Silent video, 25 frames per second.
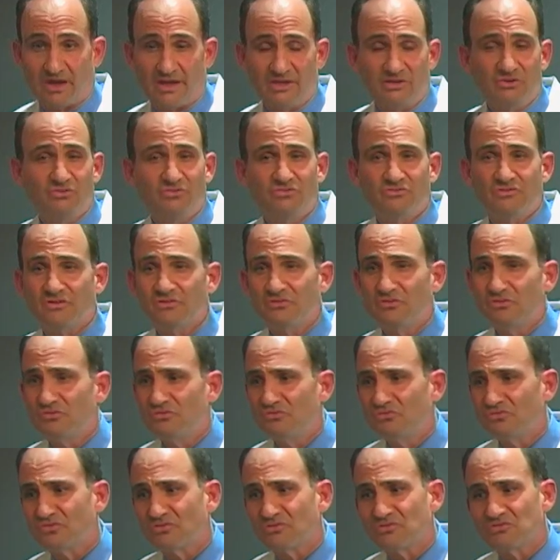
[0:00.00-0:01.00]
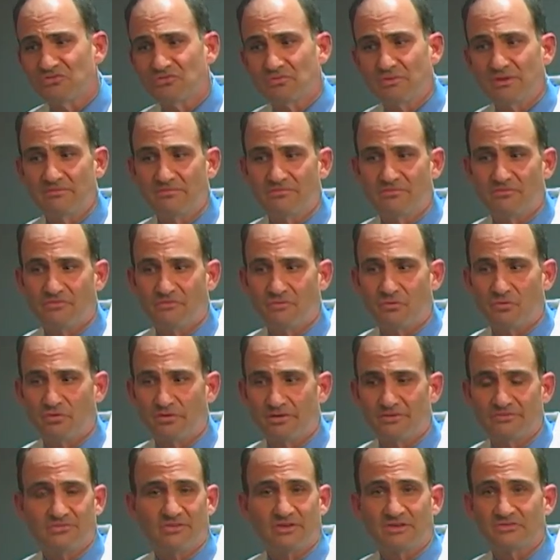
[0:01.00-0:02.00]
I used to do surgery
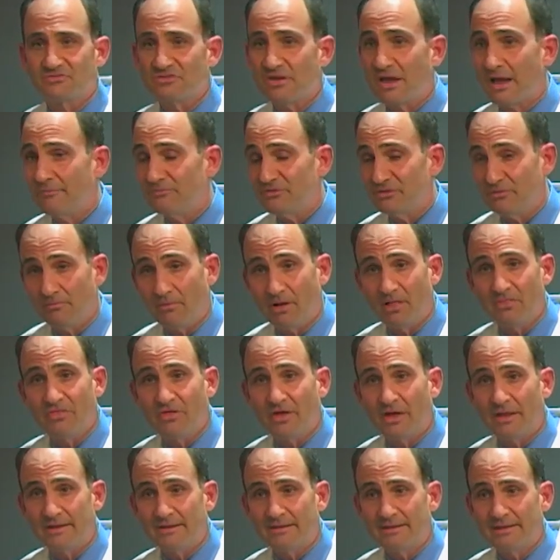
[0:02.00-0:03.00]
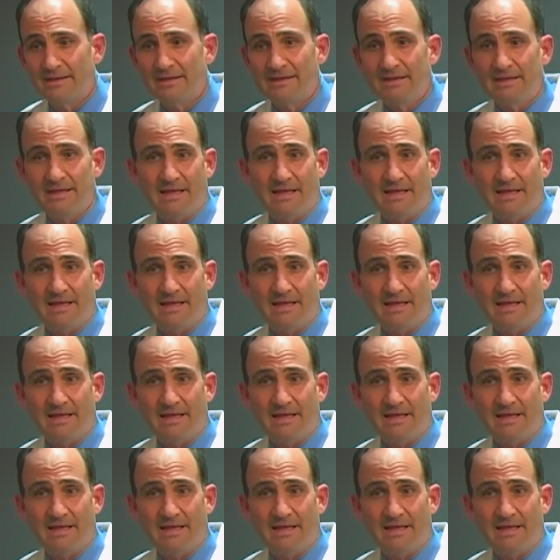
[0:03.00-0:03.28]
4 to 6 times a month on it,